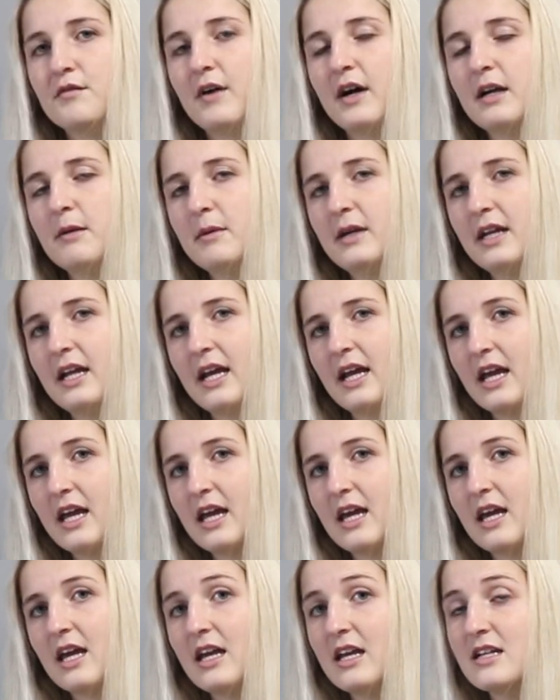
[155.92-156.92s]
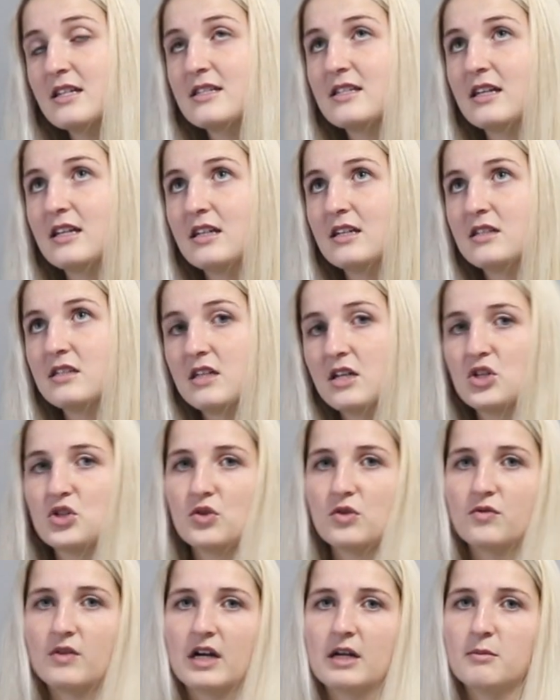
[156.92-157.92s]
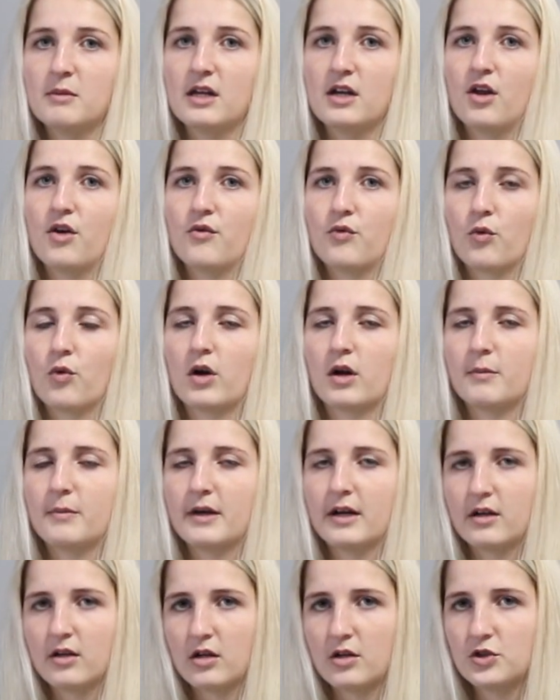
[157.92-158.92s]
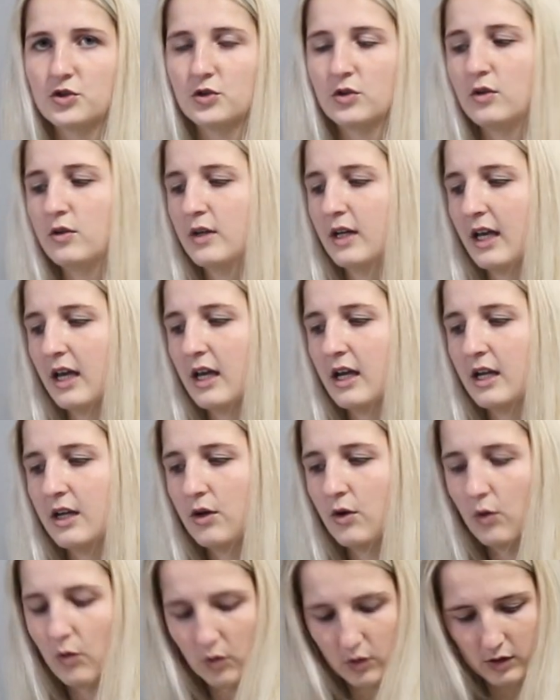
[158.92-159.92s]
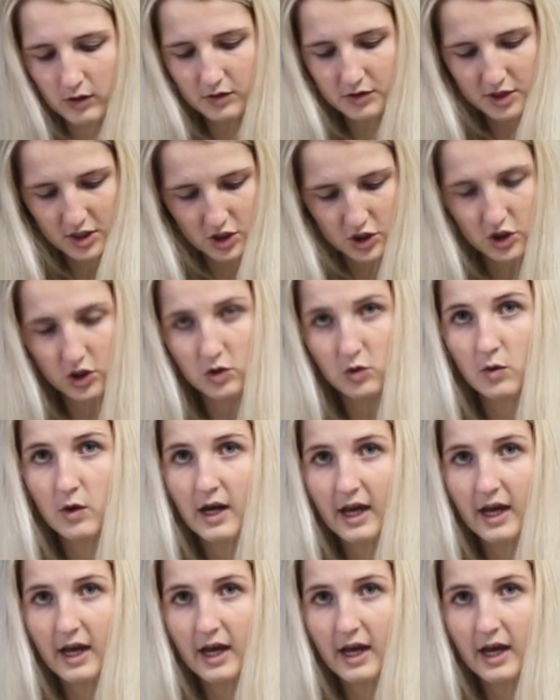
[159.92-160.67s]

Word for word: Vitamin A is an essential vitamin for periodontal and oral tissue